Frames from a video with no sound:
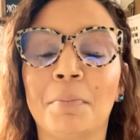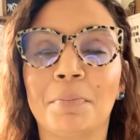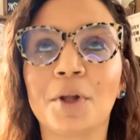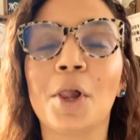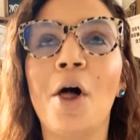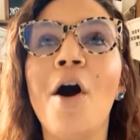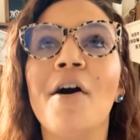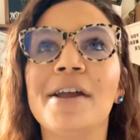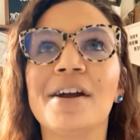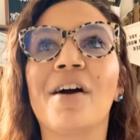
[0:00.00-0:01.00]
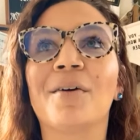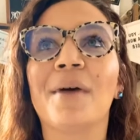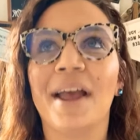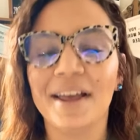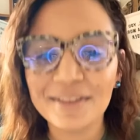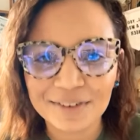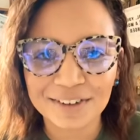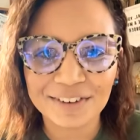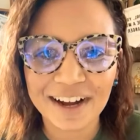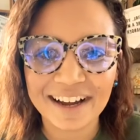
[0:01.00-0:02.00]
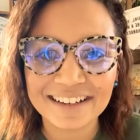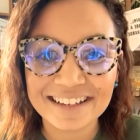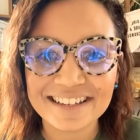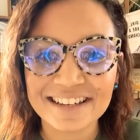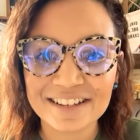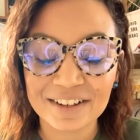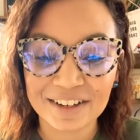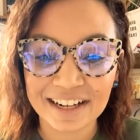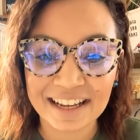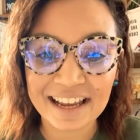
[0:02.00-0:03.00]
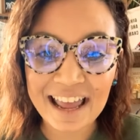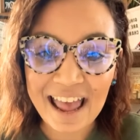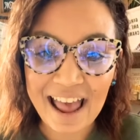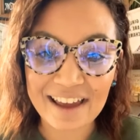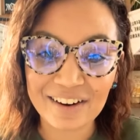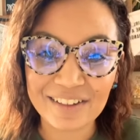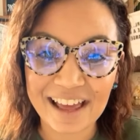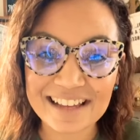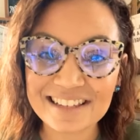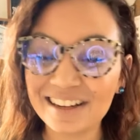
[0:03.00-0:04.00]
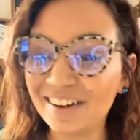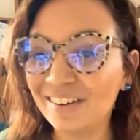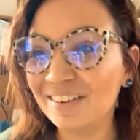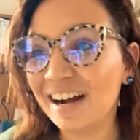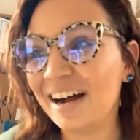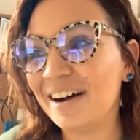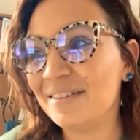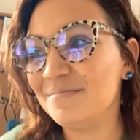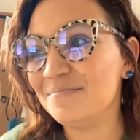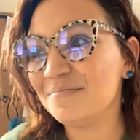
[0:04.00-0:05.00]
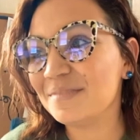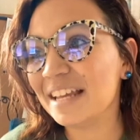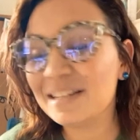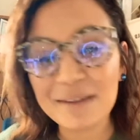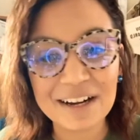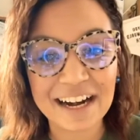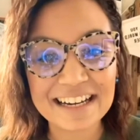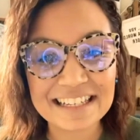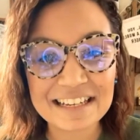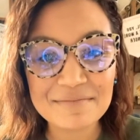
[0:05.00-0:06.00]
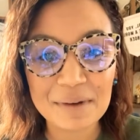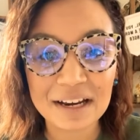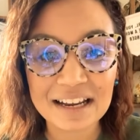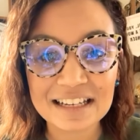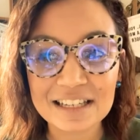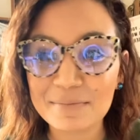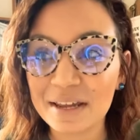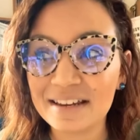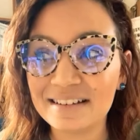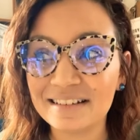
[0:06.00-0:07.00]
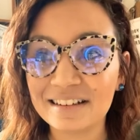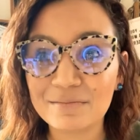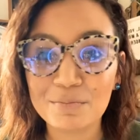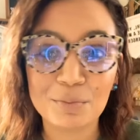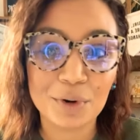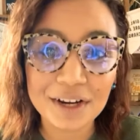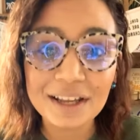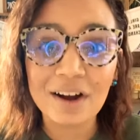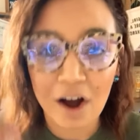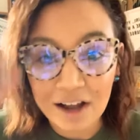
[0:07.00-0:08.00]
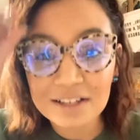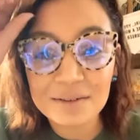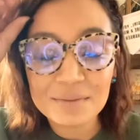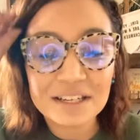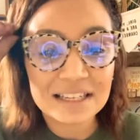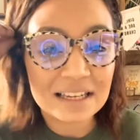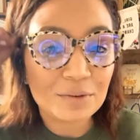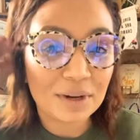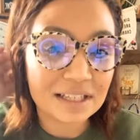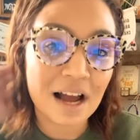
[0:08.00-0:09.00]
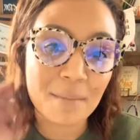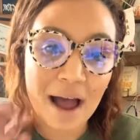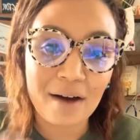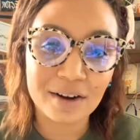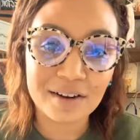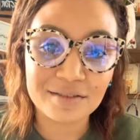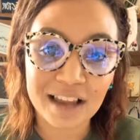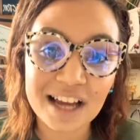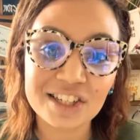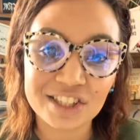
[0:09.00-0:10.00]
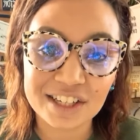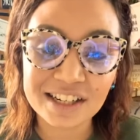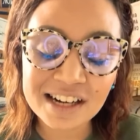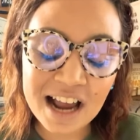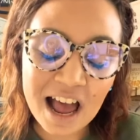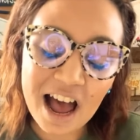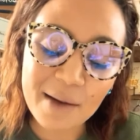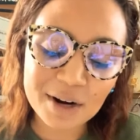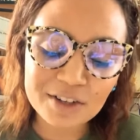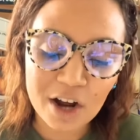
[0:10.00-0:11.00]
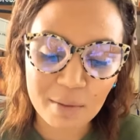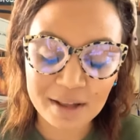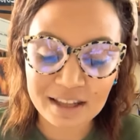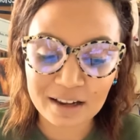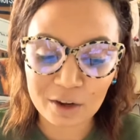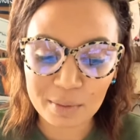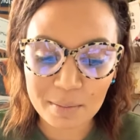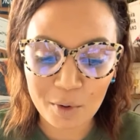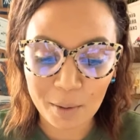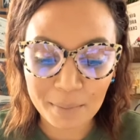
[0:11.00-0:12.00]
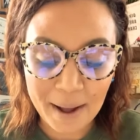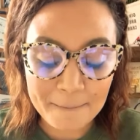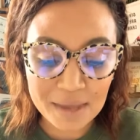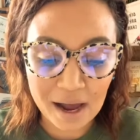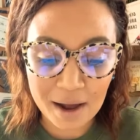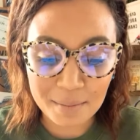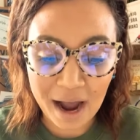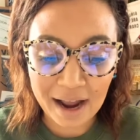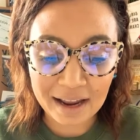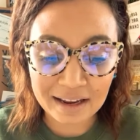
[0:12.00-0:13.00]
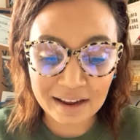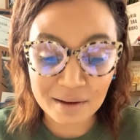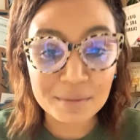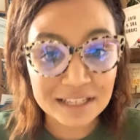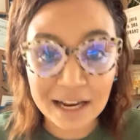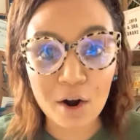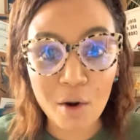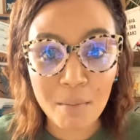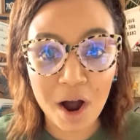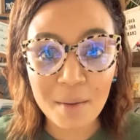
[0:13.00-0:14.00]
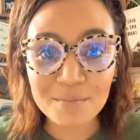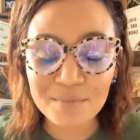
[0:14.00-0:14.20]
clawing our way through distance learning and all that. So it's been crazy, but it's been pretty awesome to see what's come out of last year. And I'll talk about that a little bit more, but I am a stay-at-home mom,